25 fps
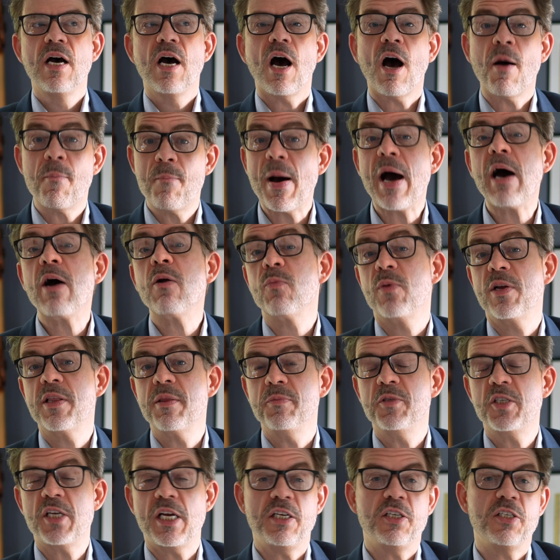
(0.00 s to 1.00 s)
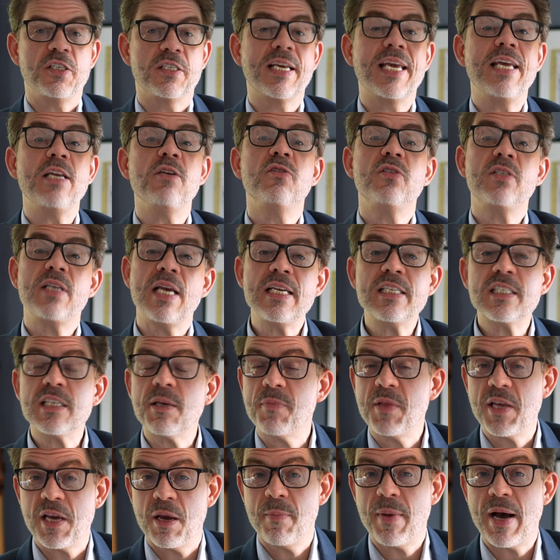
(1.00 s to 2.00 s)
about rhythm changes. Can you say
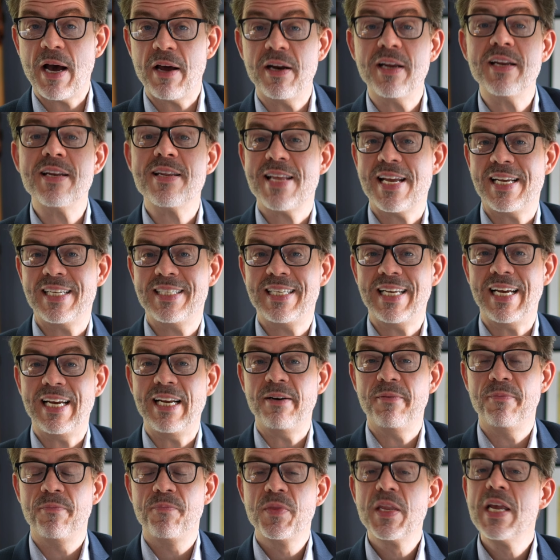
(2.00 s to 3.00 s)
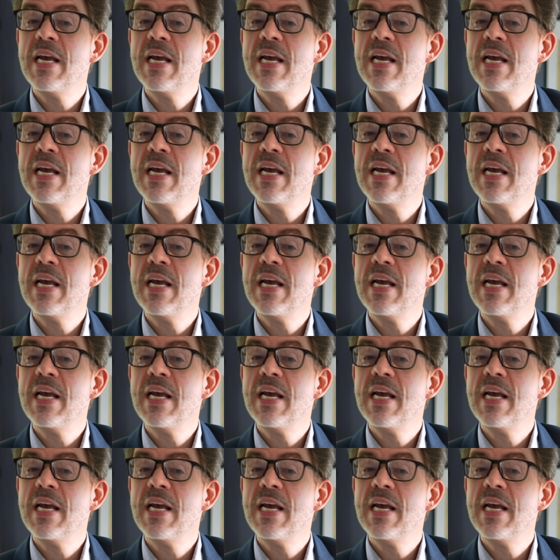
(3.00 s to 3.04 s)
something about it? They said.